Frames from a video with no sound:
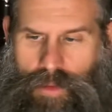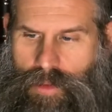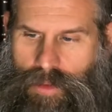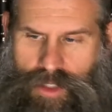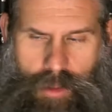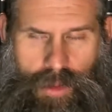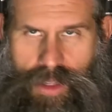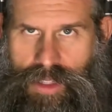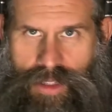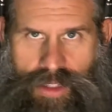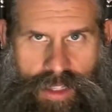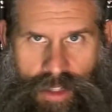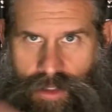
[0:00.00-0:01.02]
Some of these
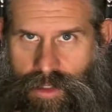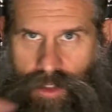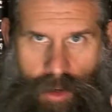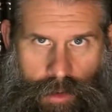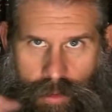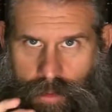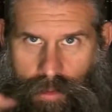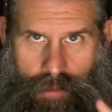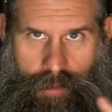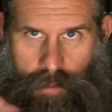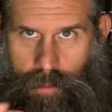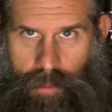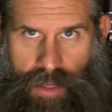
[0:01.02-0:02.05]
things don't
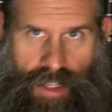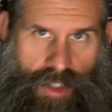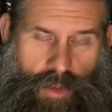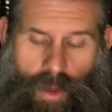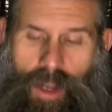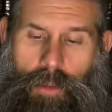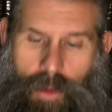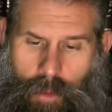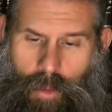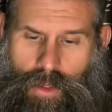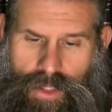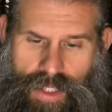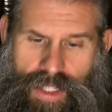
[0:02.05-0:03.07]
mix well, but
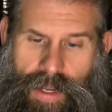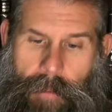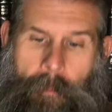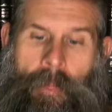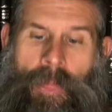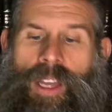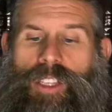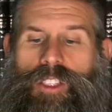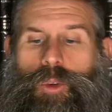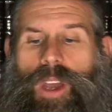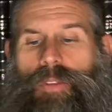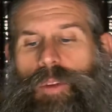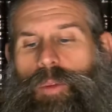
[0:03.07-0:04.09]
we'll see. So
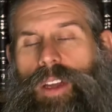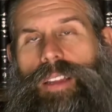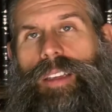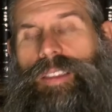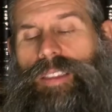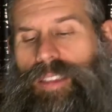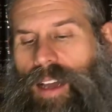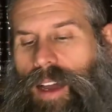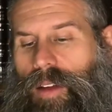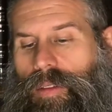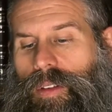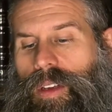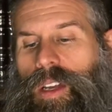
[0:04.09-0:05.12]
we have to break this
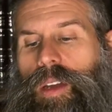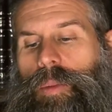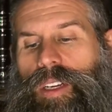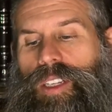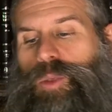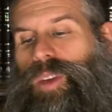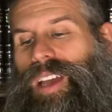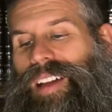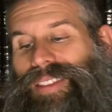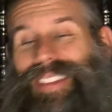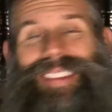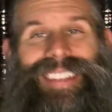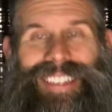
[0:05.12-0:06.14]
down, because we have
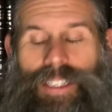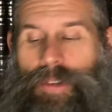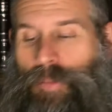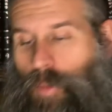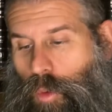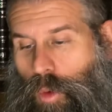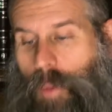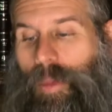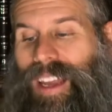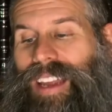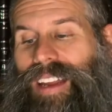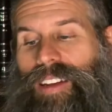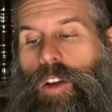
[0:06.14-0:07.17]
indeed
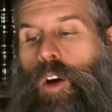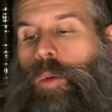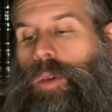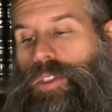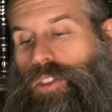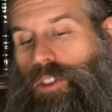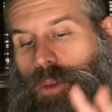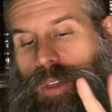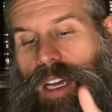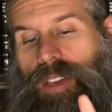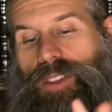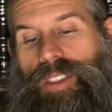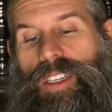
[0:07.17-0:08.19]
remained almost
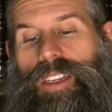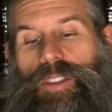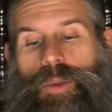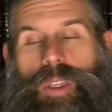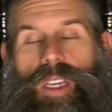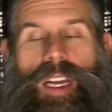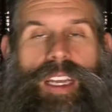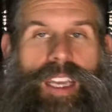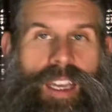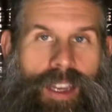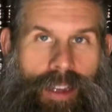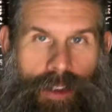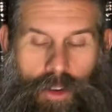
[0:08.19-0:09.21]
2,000 years without a
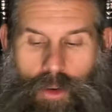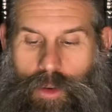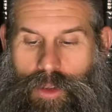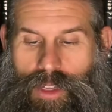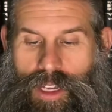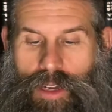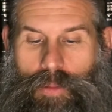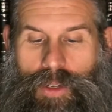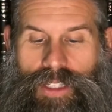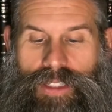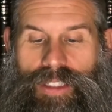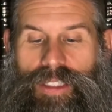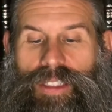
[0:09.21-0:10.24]
king or without a
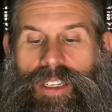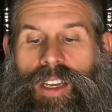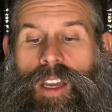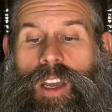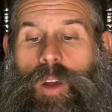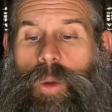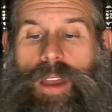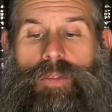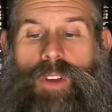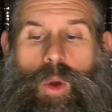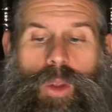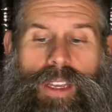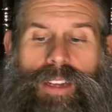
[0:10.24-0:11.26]
prince. We have
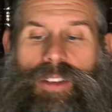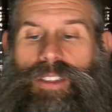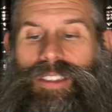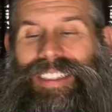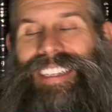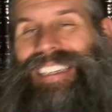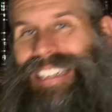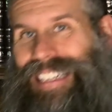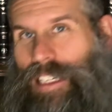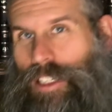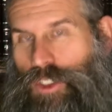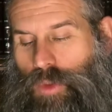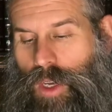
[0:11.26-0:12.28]
no leaders in
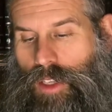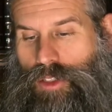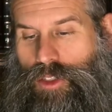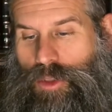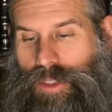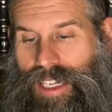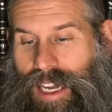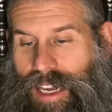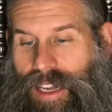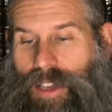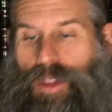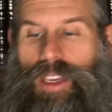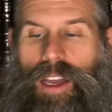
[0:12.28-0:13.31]
Israel
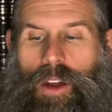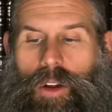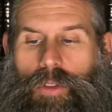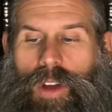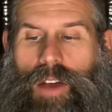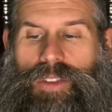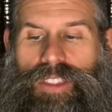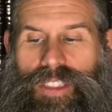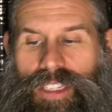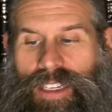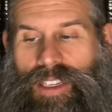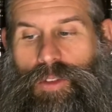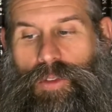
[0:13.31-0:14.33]
today. The Erev Rav is
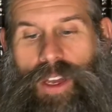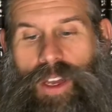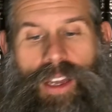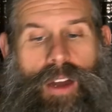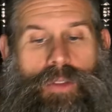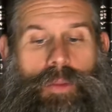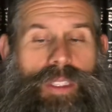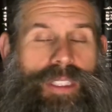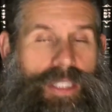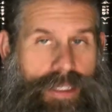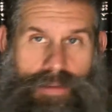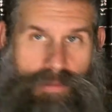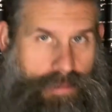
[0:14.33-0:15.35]
sitting in the fake government.